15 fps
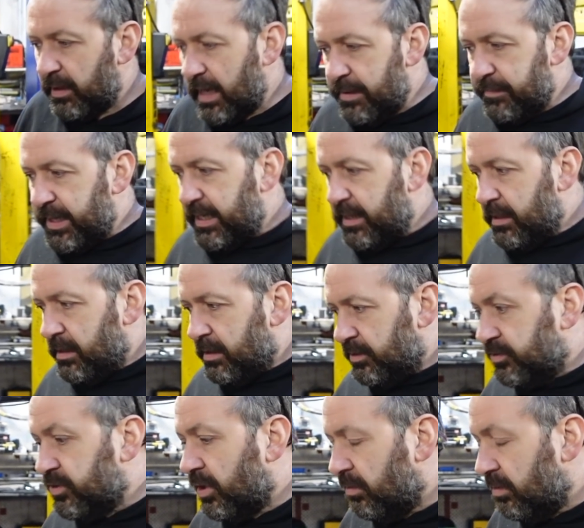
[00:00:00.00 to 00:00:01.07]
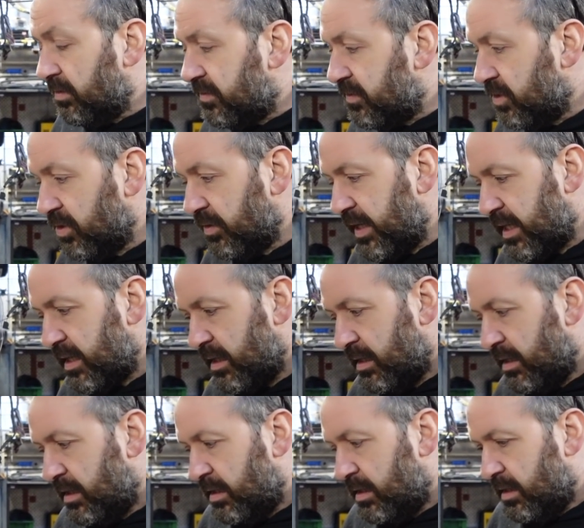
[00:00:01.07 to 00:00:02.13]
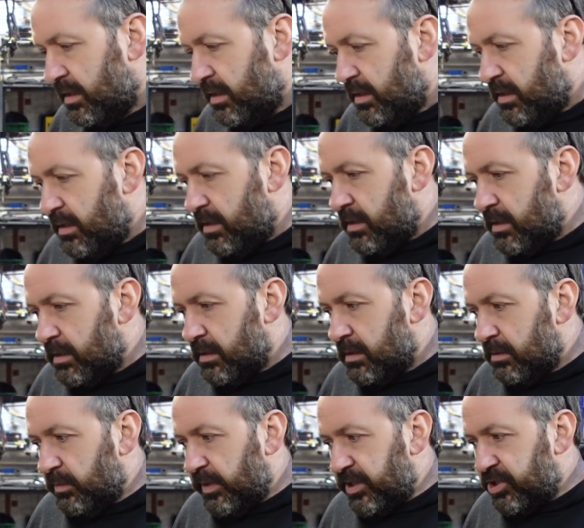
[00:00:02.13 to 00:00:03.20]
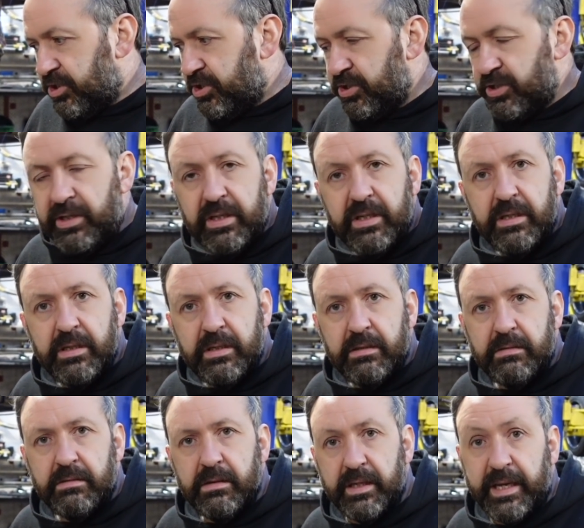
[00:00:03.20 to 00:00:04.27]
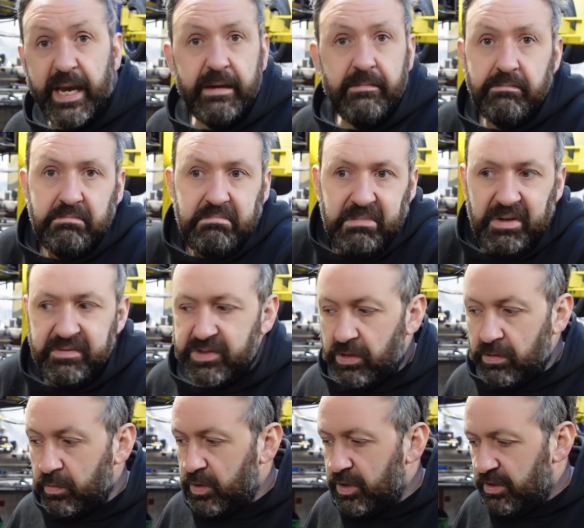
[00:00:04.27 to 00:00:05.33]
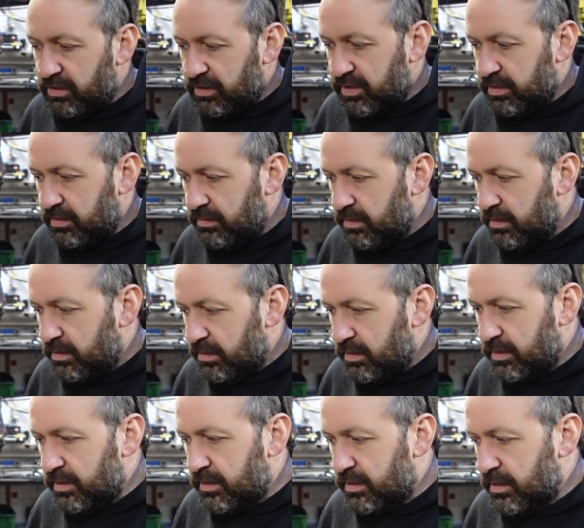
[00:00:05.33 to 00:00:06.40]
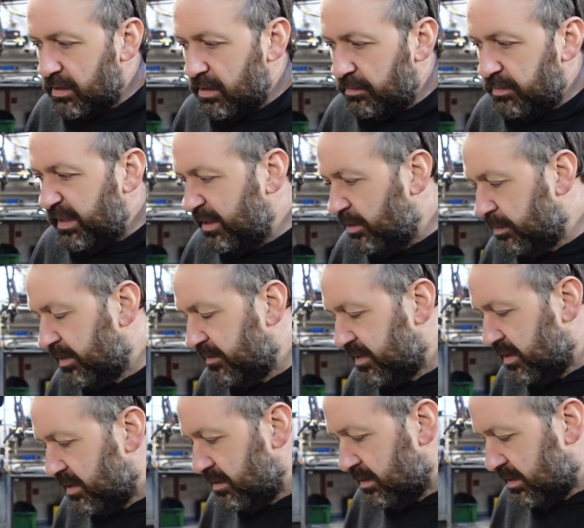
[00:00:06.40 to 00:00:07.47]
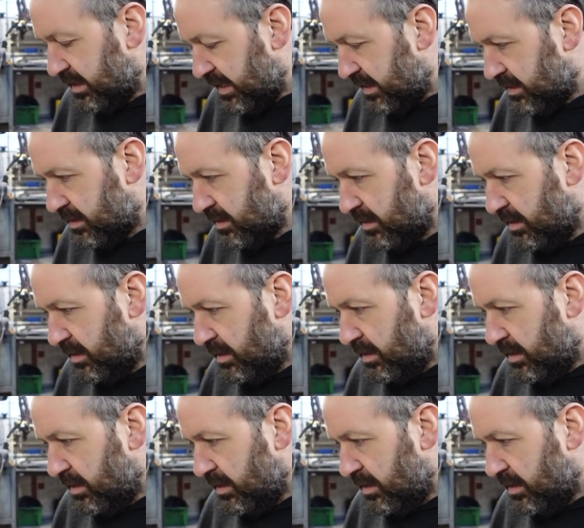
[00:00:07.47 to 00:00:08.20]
Lamic controller for it, which, again, I've told works. This is a little bit of a test.